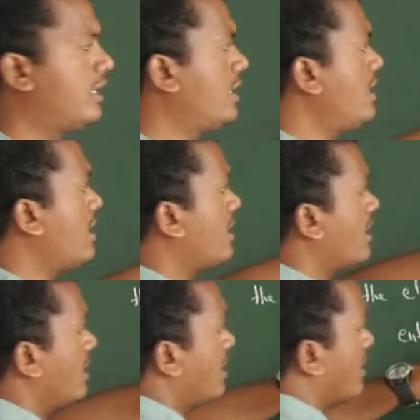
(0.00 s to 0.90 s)

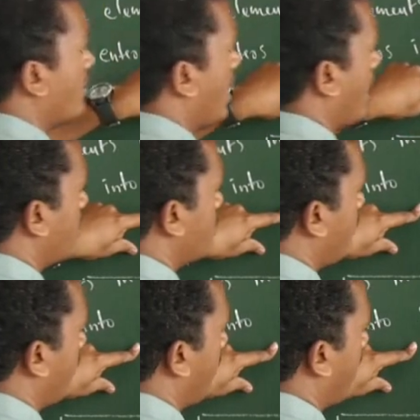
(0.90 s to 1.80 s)
Here the x we
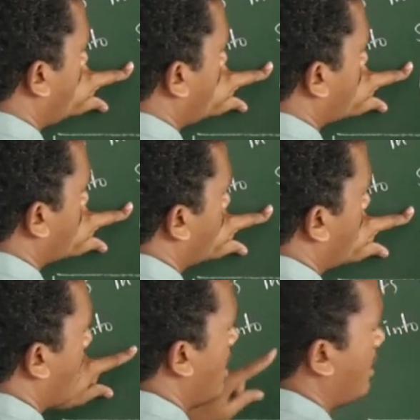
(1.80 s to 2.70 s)
will take
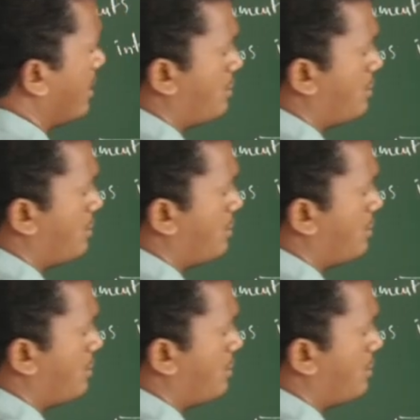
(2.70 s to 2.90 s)
1 or